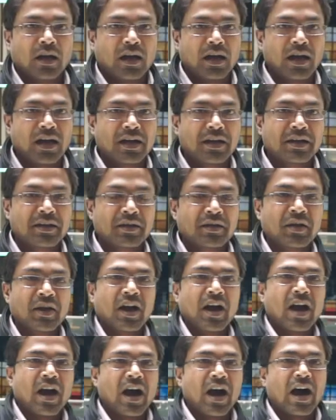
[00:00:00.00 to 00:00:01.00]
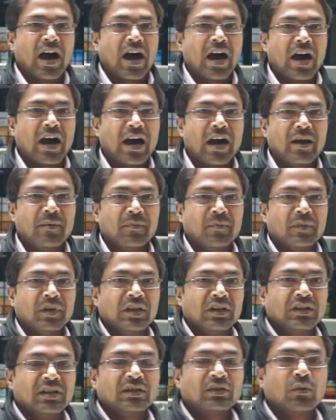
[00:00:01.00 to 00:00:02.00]
Hi, I'm
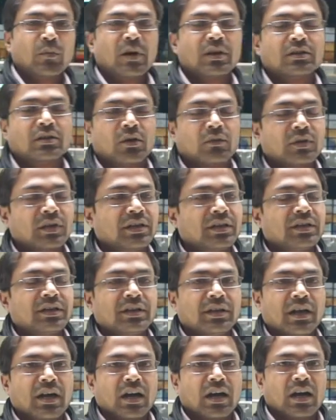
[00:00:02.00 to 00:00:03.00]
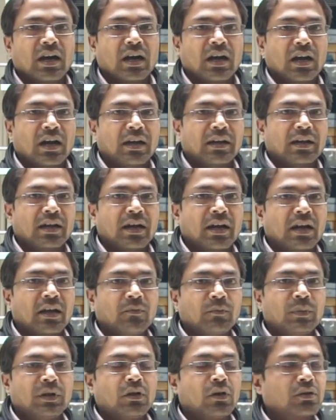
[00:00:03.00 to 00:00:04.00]
Nitesh Kumar Chaudhary and I
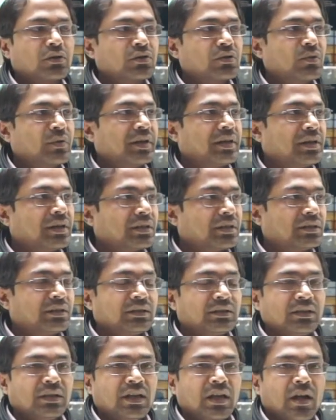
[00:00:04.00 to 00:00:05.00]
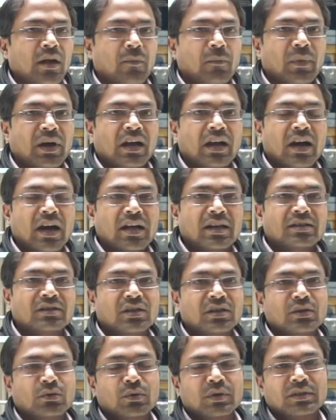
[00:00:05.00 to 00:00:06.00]
am belongs to India. My
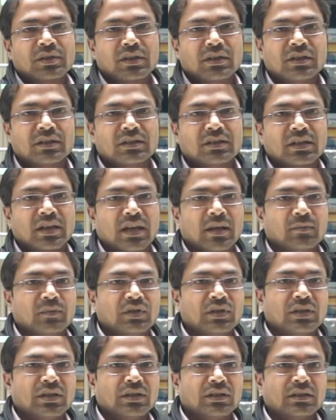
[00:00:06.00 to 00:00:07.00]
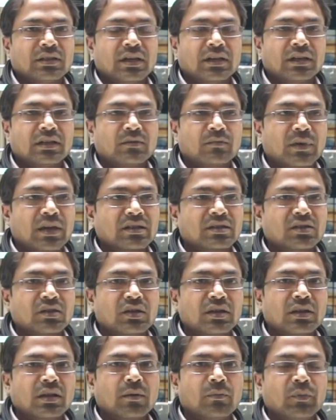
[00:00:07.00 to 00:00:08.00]
highest education is MCA, that is Master
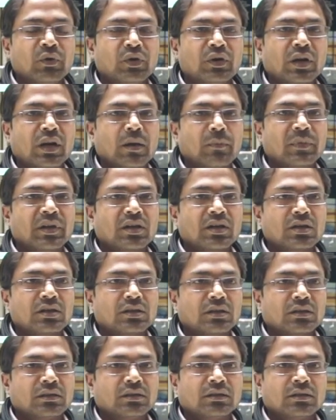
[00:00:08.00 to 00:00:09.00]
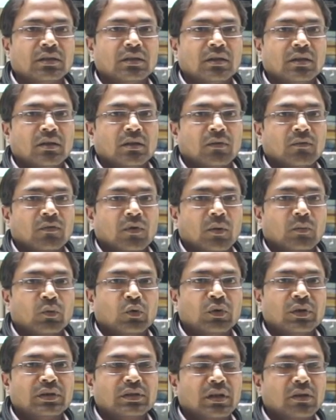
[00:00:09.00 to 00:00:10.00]
in Computer Application from
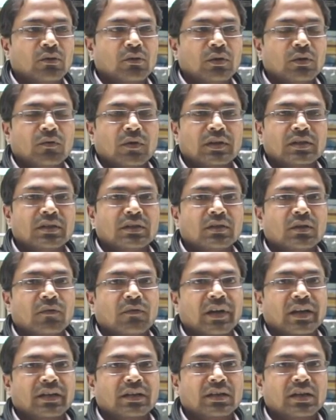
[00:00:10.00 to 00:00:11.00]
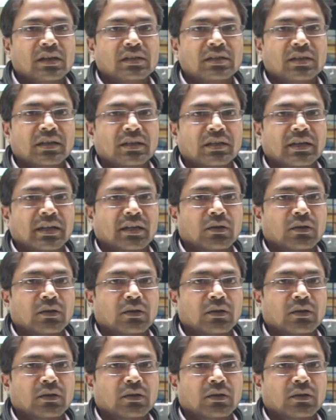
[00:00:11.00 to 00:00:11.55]
Odisha University of Agriculture and